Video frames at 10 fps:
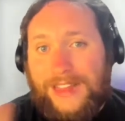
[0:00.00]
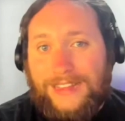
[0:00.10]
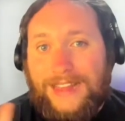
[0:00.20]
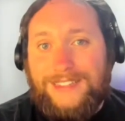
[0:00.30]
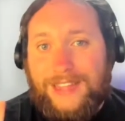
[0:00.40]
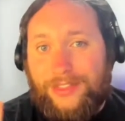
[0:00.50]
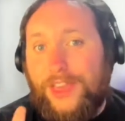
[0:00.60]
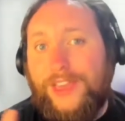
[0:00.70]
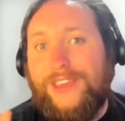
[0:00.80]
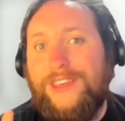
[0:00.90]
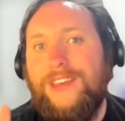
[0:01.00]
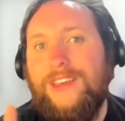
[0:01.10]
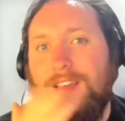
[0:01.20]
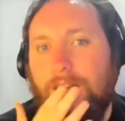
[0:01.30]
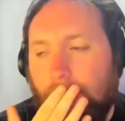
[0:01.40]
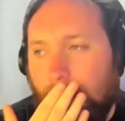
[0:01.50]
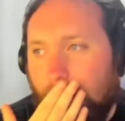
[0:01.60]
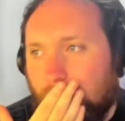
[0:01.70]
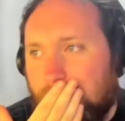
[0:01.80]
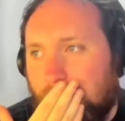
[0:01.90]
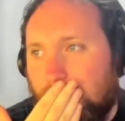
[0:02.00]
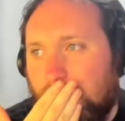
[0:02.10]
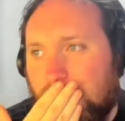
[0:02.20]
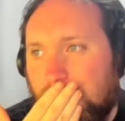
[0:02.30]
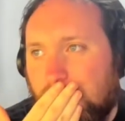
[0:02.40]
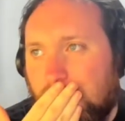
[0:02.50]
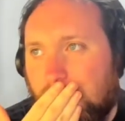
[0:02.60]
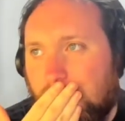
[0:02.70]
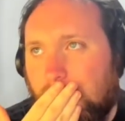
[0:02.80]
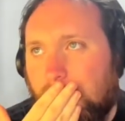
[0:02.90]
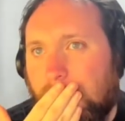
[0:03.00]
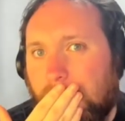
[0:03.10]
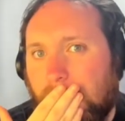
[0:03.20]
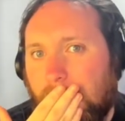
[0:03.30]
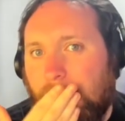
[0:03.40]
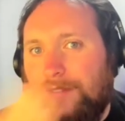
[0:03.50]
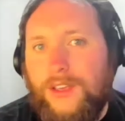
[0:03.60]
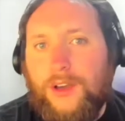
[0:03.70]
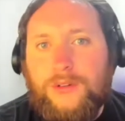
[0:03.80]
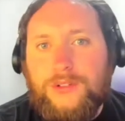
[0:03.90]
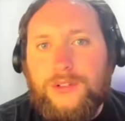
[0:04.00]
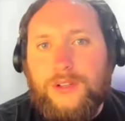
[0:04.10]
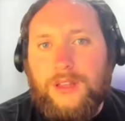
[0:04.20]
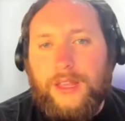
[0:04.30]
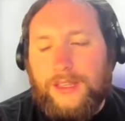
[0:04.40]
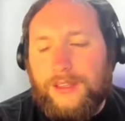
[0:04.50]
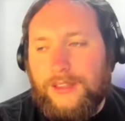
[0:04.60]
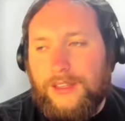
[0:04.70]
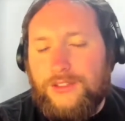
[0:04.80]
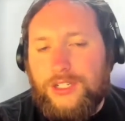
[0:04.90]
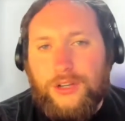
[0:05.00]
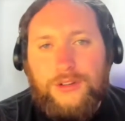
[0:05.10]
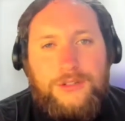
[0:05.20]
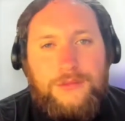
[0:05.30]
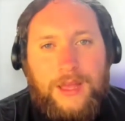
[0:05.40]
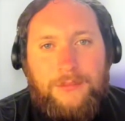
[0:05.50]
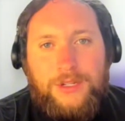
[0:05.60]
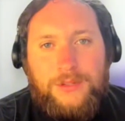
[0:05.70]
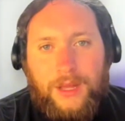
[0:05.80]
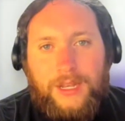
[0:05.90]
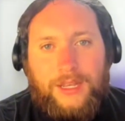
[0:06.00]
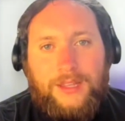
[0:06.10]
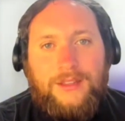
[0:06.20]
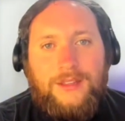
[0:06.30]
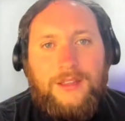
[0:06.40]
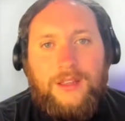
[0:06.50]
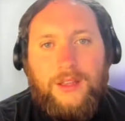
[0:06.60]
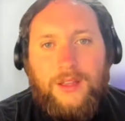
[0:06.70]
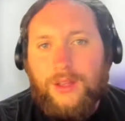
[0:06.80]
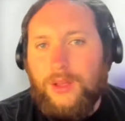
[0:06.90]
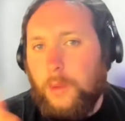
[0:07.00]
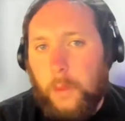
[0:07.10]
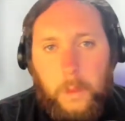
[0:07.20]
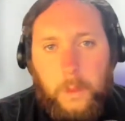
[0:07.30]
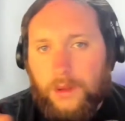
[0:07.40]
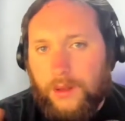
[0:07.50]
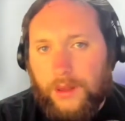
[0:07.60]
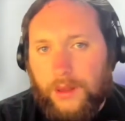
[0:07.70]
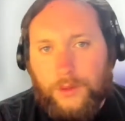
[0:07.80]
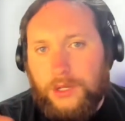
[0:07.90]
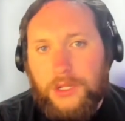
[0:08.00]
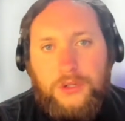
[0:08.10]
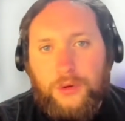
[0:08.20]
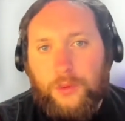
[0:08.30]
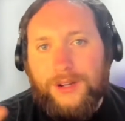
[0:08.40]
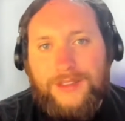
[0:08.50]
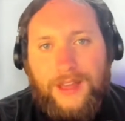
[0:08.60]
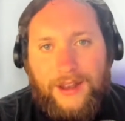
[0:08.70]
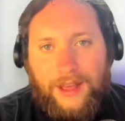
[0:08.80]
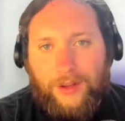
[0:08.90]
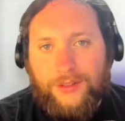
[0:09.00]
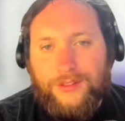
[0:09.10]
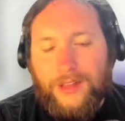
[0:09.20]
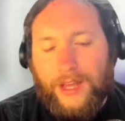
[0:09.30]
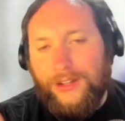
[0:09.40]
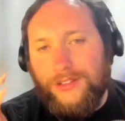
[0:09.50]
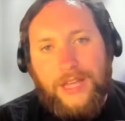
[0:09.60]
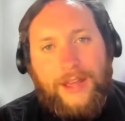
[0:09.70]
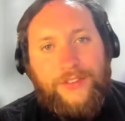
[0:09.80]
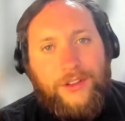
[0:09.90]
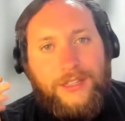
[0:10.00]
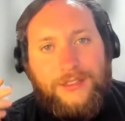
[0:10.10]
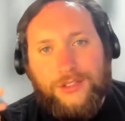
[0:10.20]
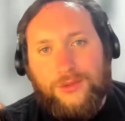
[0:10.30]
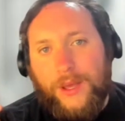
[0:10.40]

that that's a thing. And also, if he owes like if she owes him that much money, like what are you doing to work that out? I just I feel like there's